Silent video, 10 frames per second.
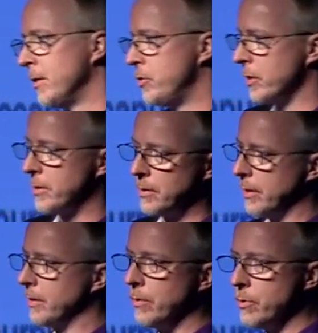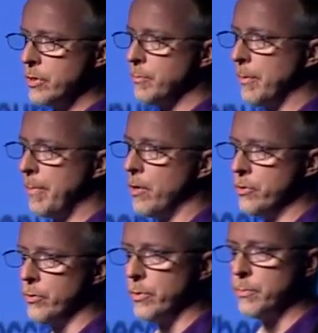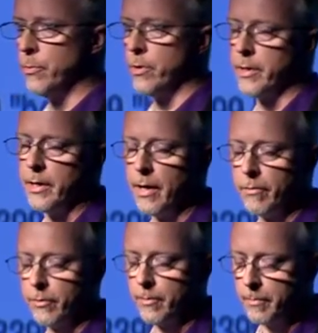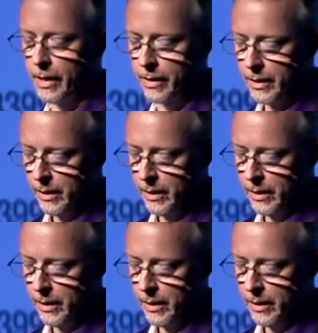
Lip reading: Just that there was this proposal was more than enough. But